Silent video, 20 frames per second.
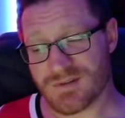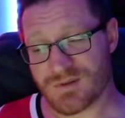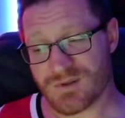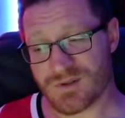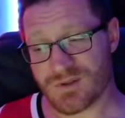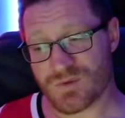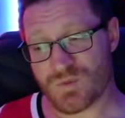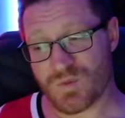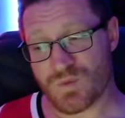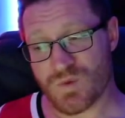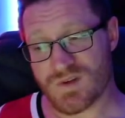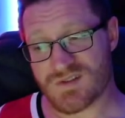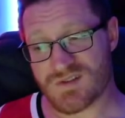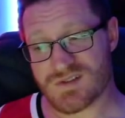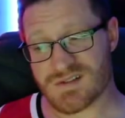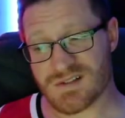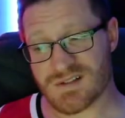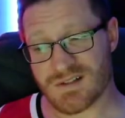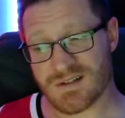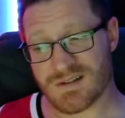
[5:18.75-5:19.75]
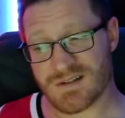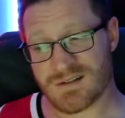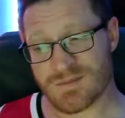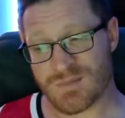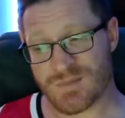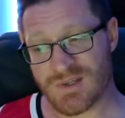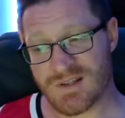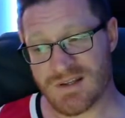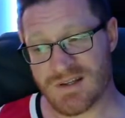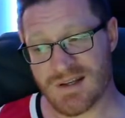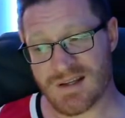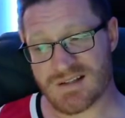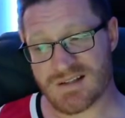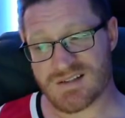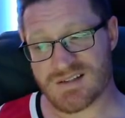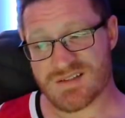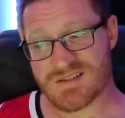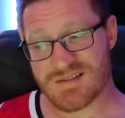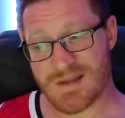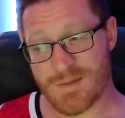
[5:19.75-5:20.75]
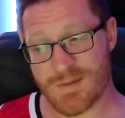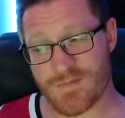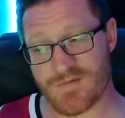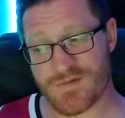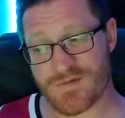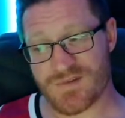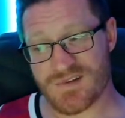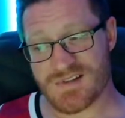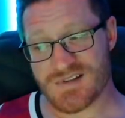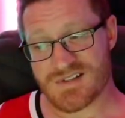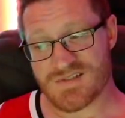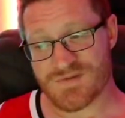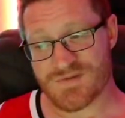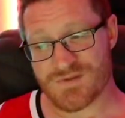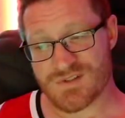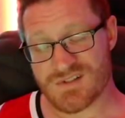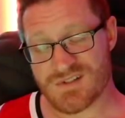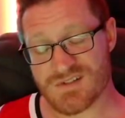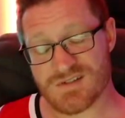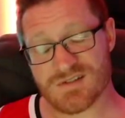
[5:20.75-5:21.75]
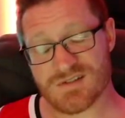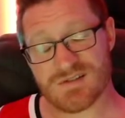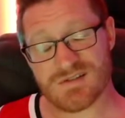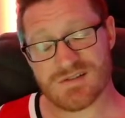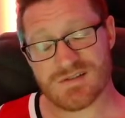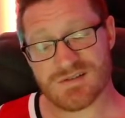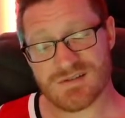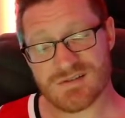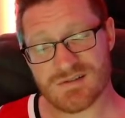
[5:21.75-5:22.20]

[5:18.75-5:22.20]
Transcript: or what's gonna be the next step for this freezer.